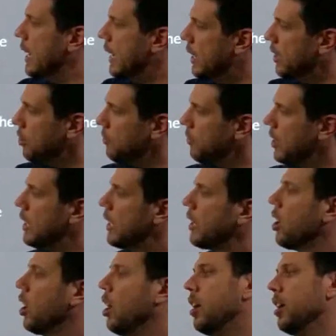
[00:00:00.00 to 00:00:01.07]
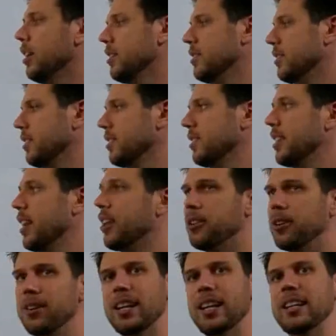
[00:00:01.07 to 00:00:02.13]
Intervening cause is
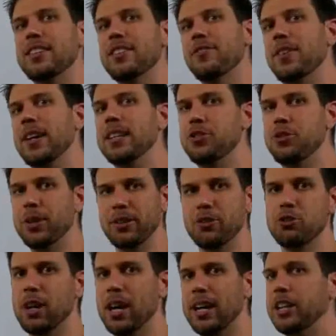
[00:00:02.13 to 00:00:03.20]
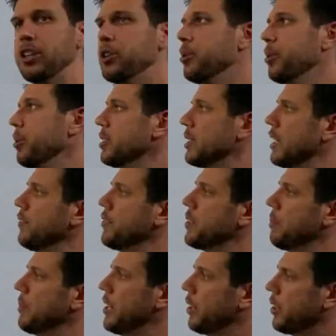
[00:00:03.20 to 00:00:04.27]
another defense you can try to use if
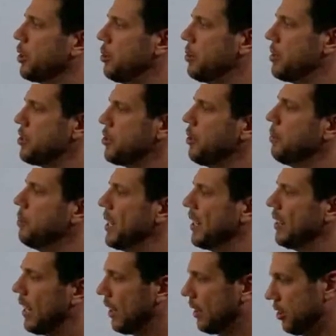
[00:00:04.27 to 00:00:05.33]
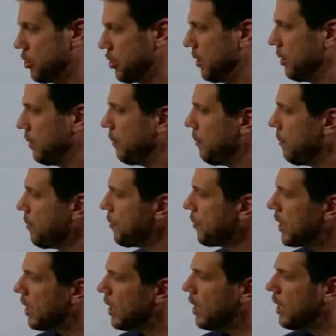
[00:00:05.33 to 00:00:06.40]
somebody accuses you of being negligent.
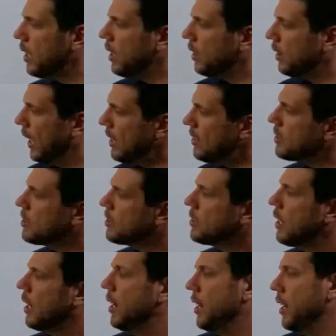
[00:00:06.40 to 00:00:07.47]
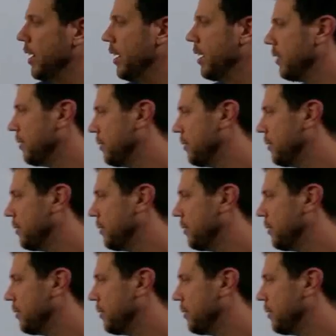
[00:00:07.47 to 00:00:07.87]
Let's say